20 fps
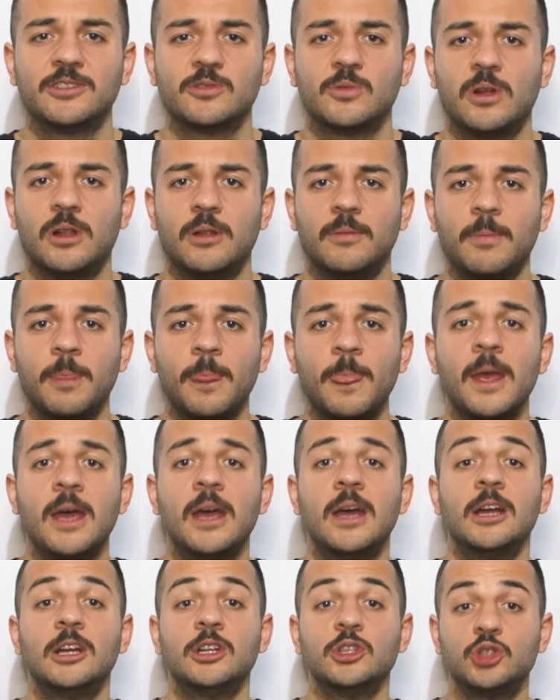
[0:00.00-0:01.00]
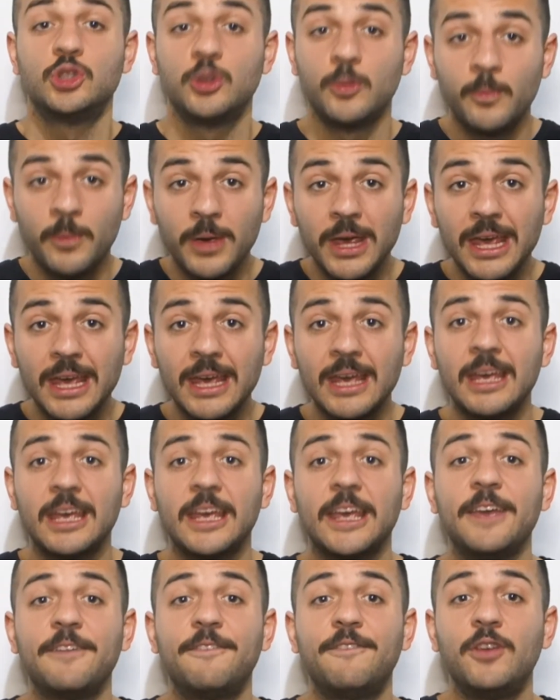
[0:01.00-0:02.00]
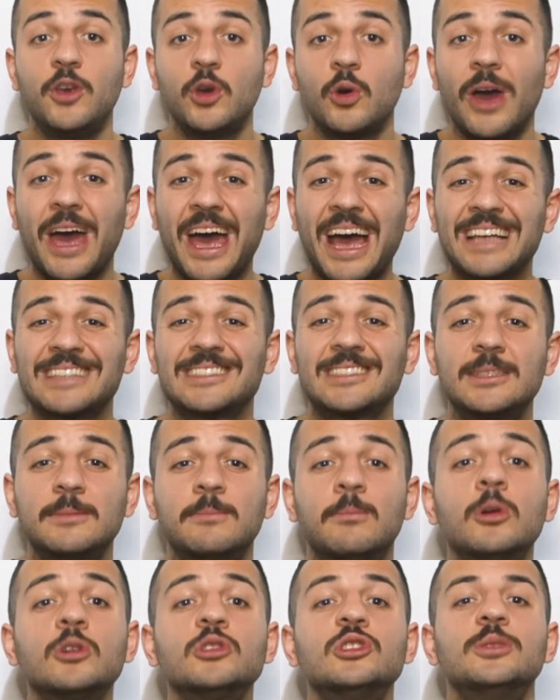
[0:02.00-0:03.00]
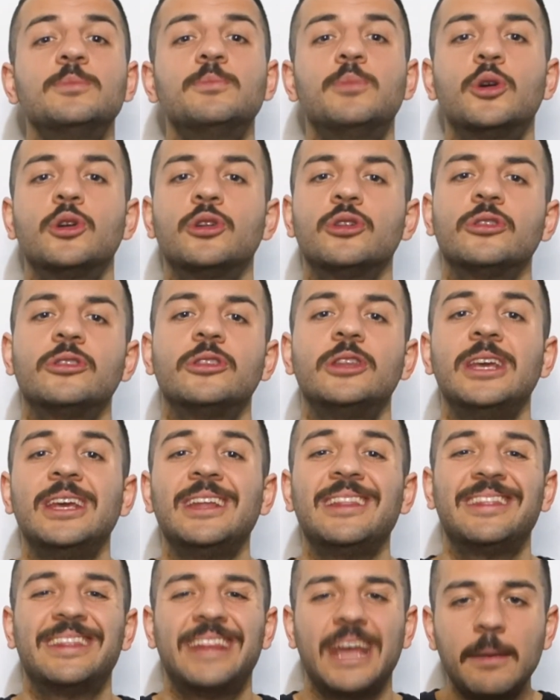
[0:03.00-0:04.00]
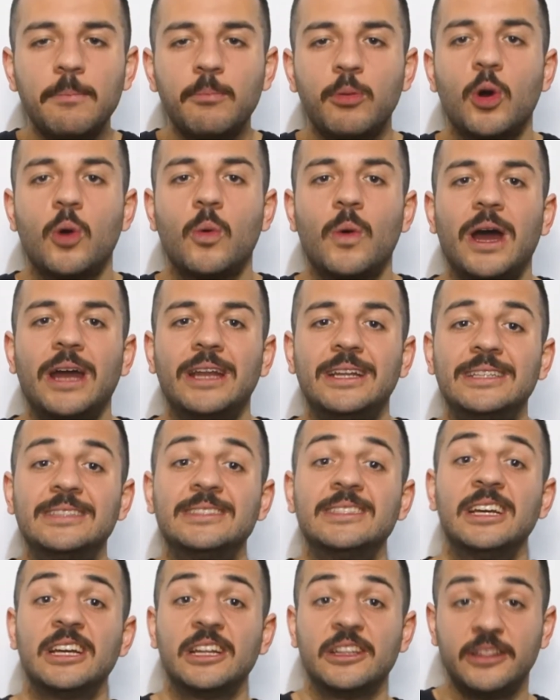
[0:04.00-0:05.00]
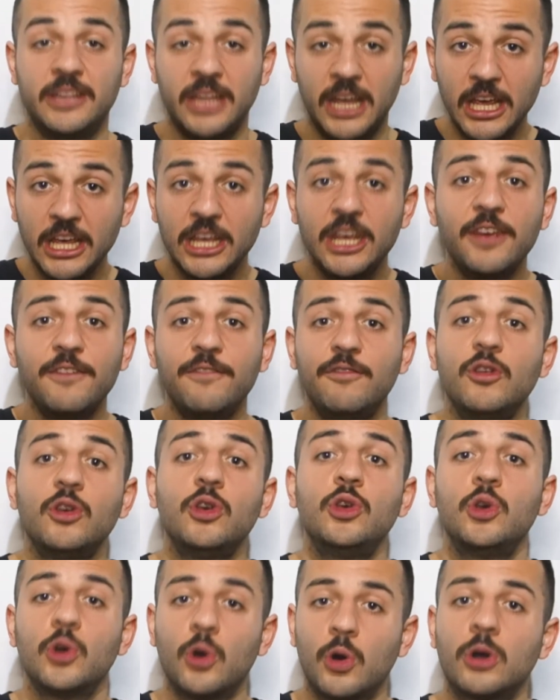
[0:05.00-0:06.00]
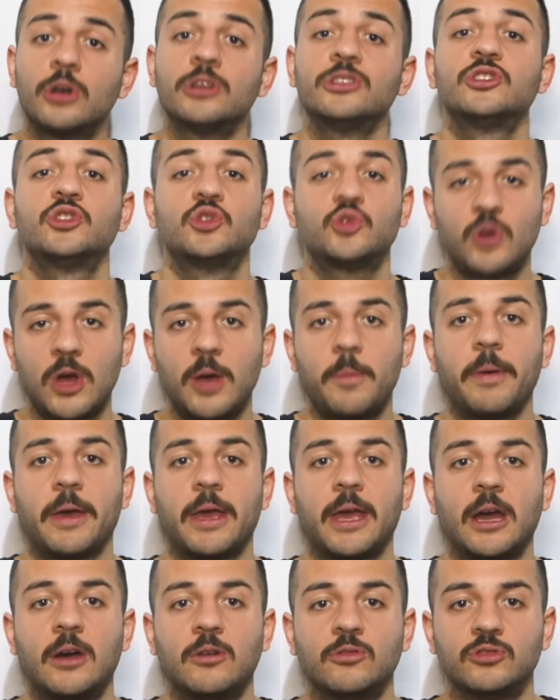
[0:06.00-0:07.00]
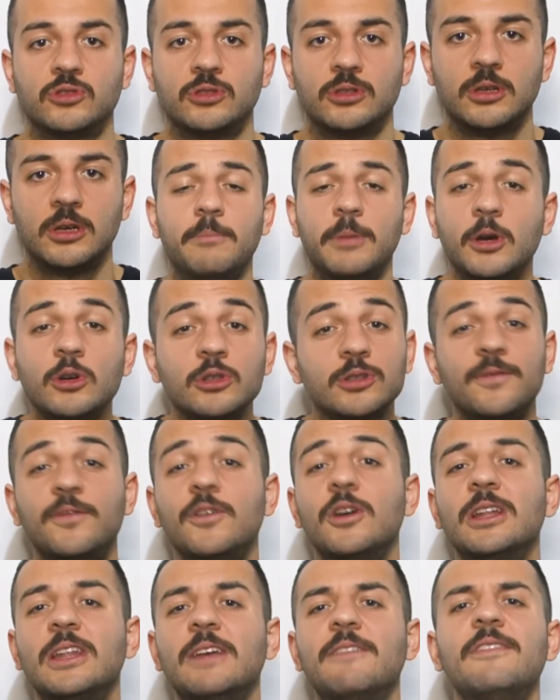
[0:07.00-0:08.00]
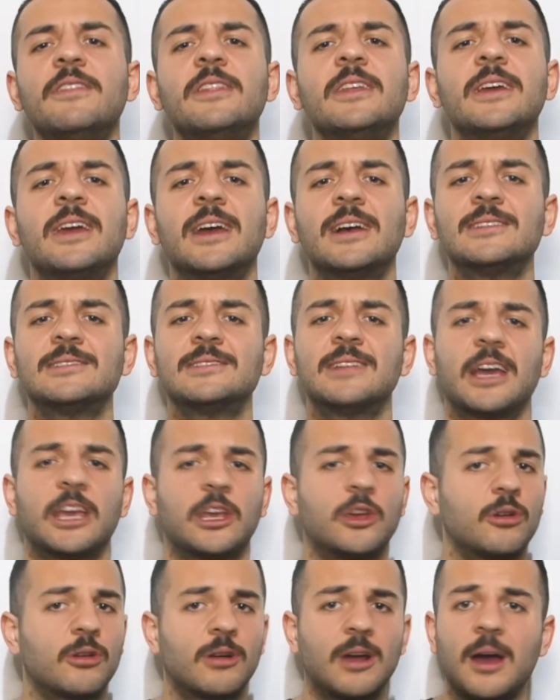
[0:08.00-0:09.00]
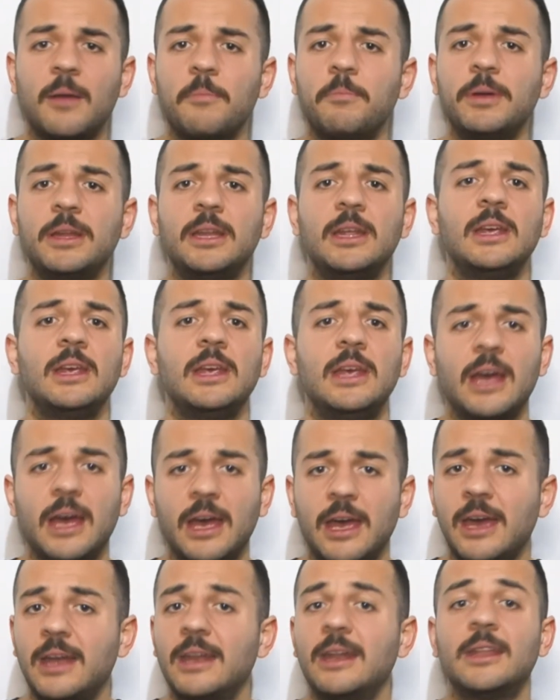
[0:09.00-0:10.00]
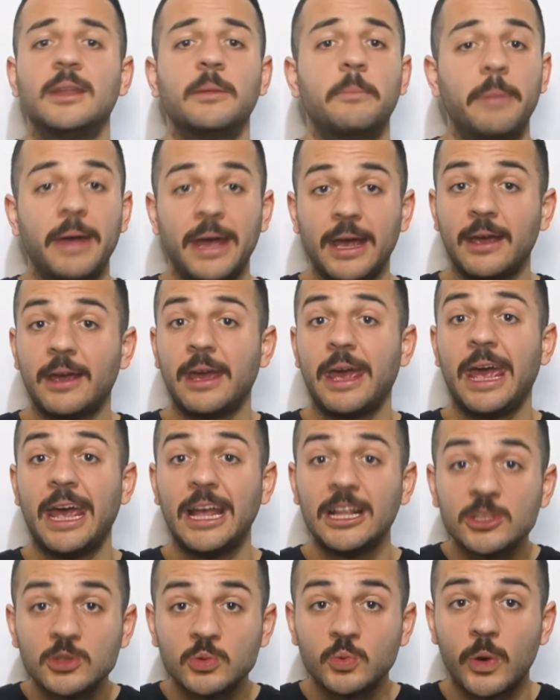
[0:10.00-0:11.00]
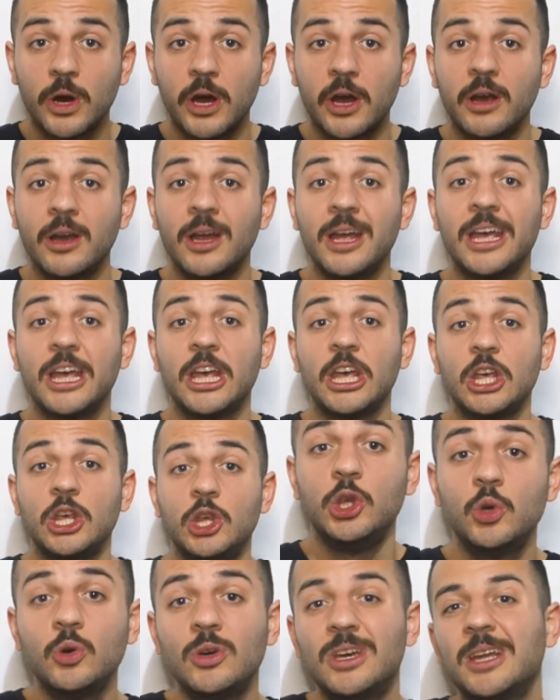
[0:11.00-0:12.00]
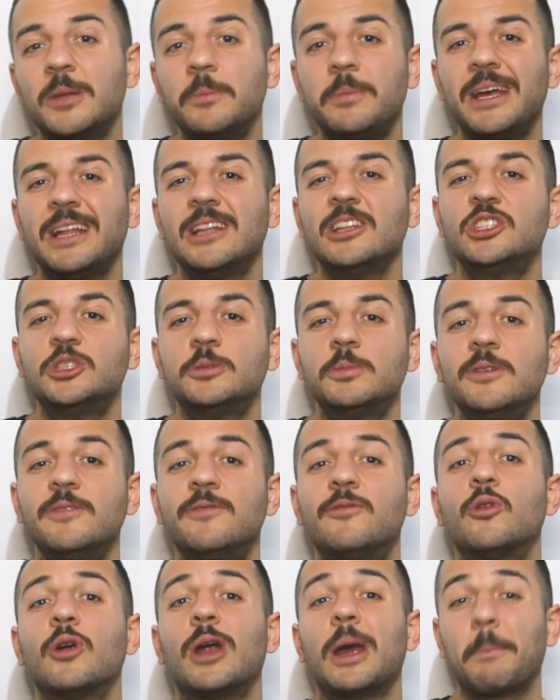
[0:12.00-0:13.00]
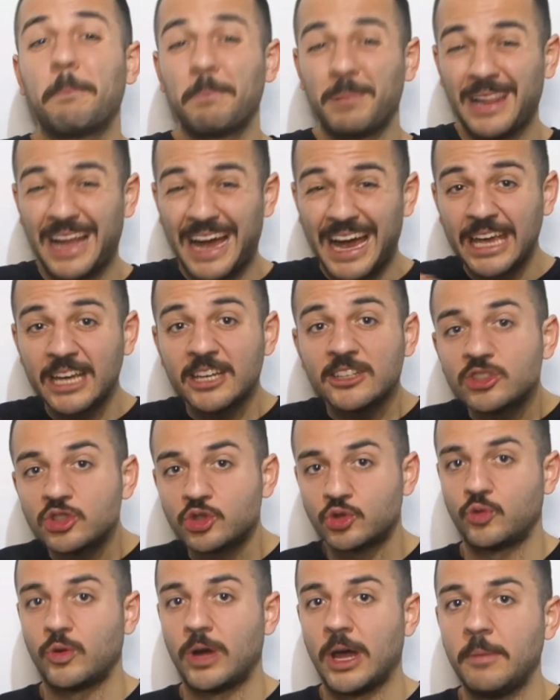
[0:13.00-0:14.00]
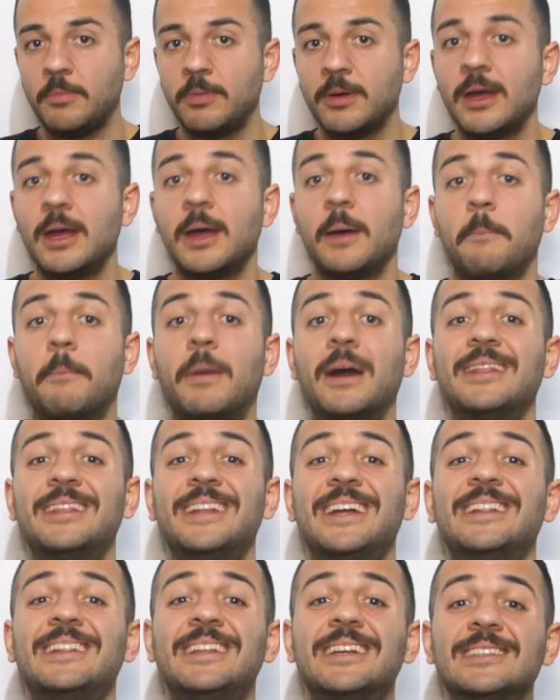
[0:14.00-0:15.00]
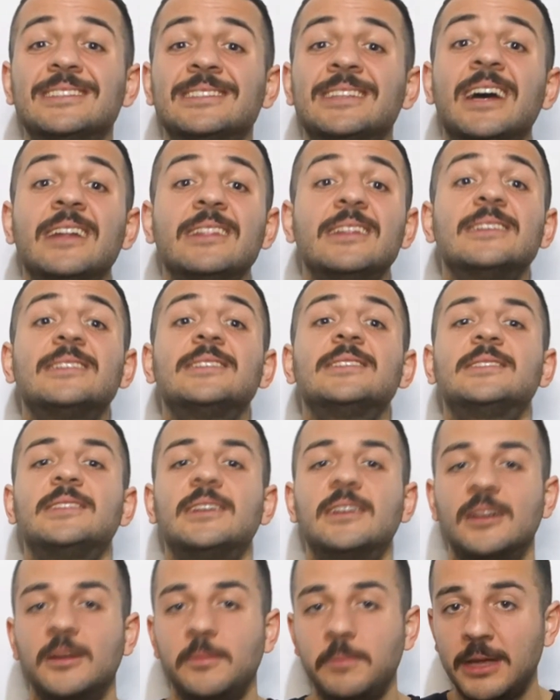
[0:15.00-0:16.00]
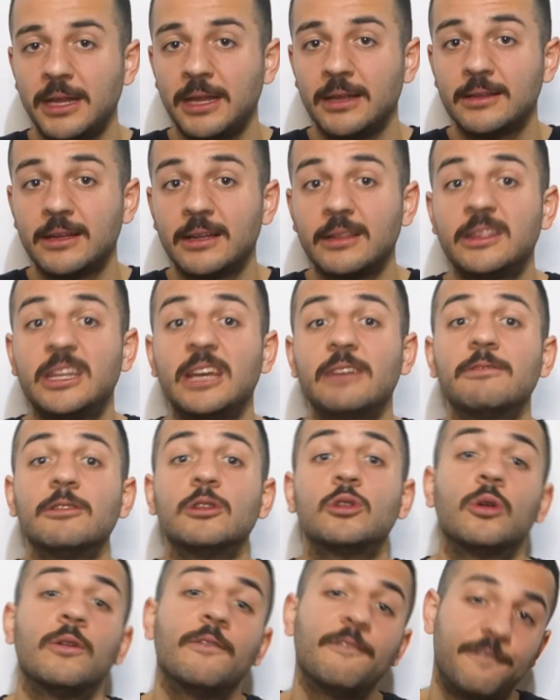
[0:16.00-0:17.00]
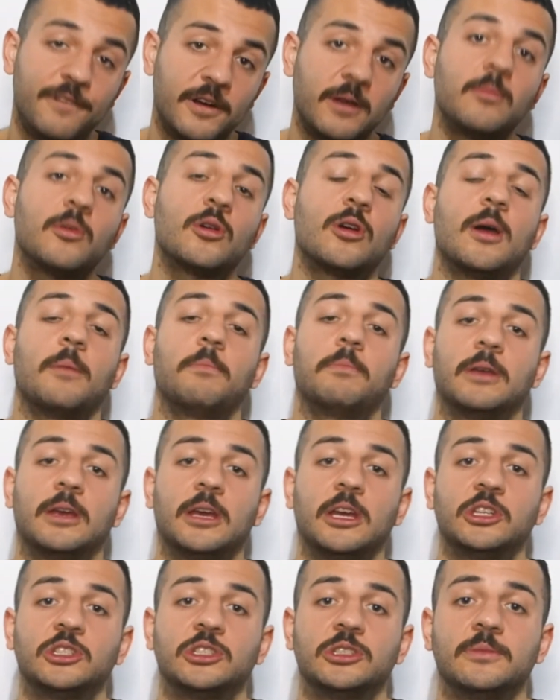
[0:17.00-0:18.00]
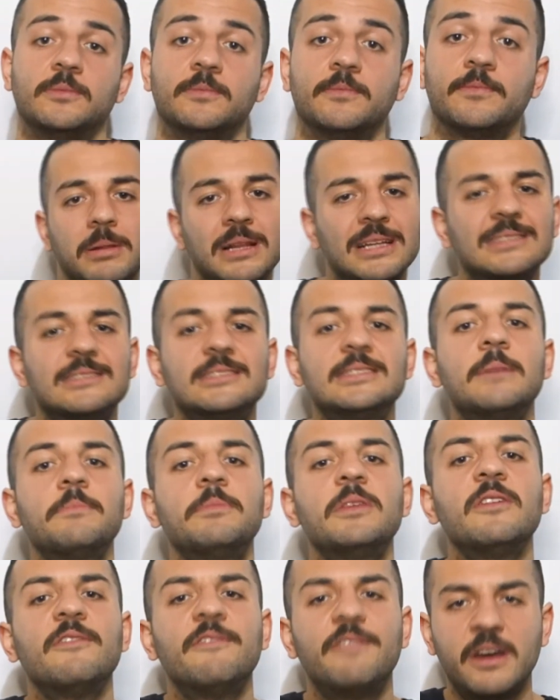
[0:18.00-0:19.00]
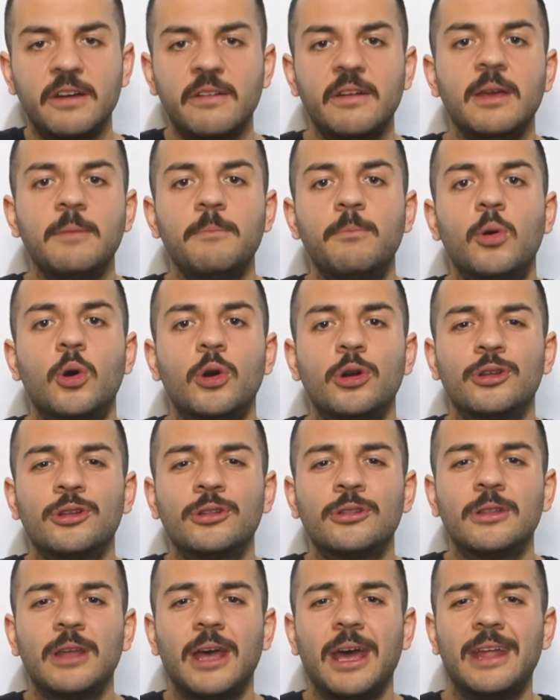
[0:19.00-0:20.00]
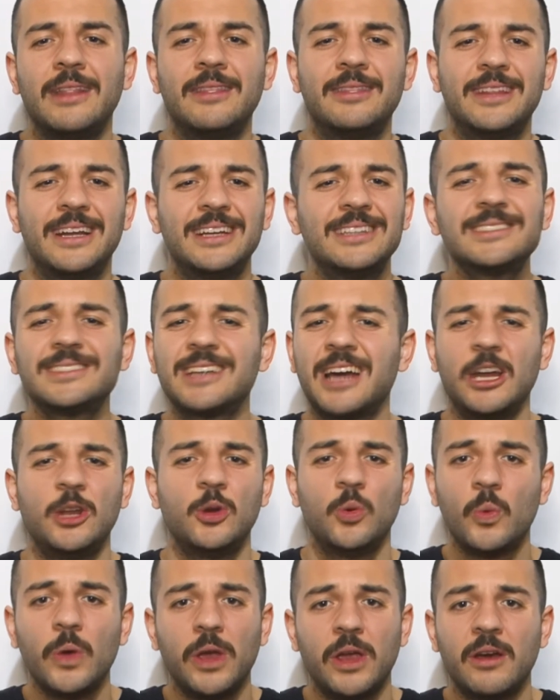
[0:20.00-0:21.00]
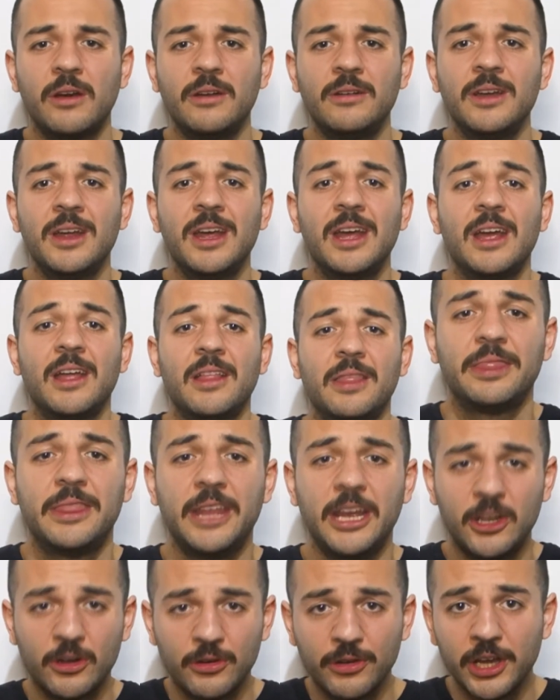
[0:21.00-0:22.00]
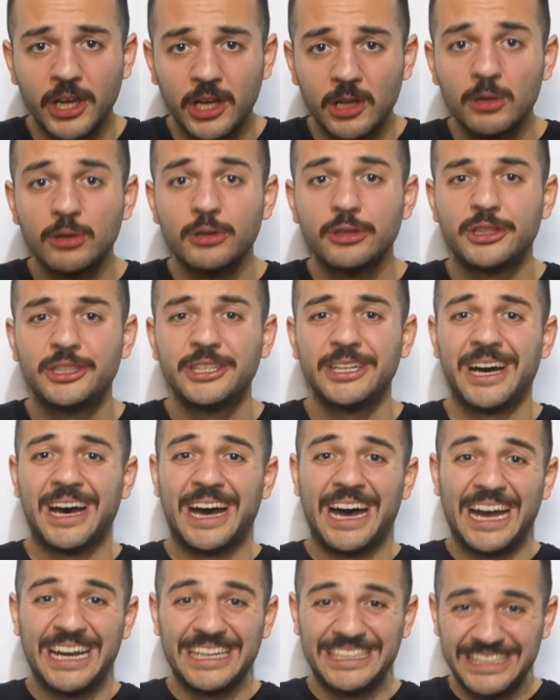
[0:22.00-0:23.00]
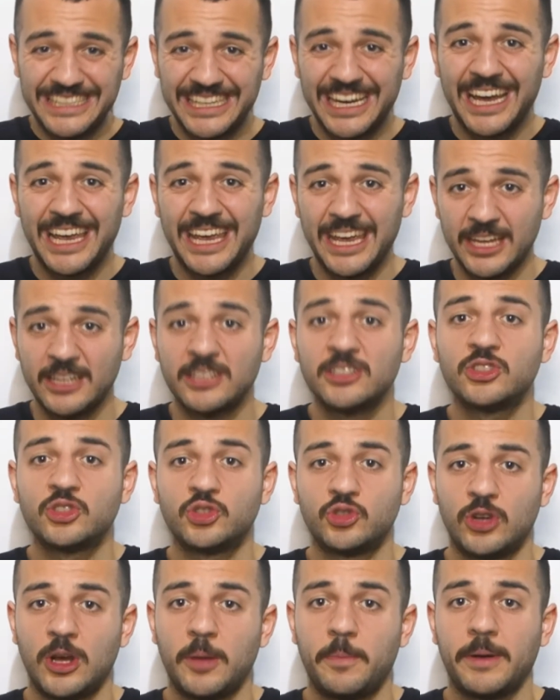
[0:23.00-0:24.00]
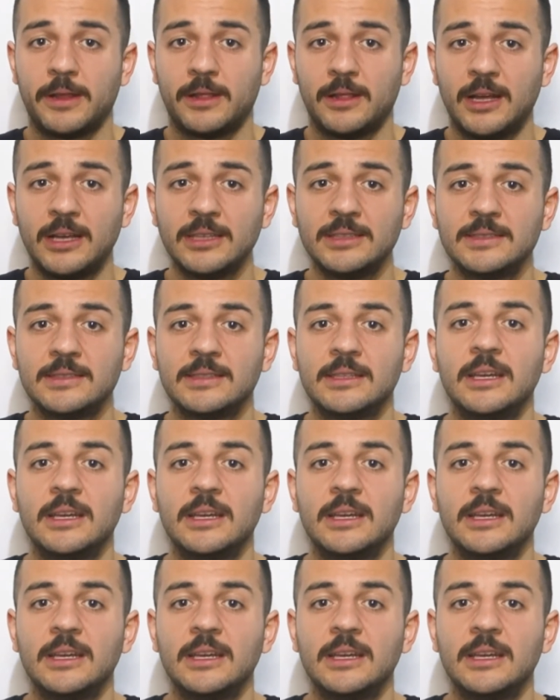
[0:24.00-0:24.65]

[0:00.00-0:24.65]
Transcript: as well. To me, if you ask, the most important thing they provide is they give you your Stripe account. Because if you get everything else like your company, EIN, and the bank elsewhere, you can be eligible for applying Stripe, but that does not necessarily mean that they will confirm your application. Plus, something very important, and that is kind of weird, they don't include the ITIN in Stripe Atlas,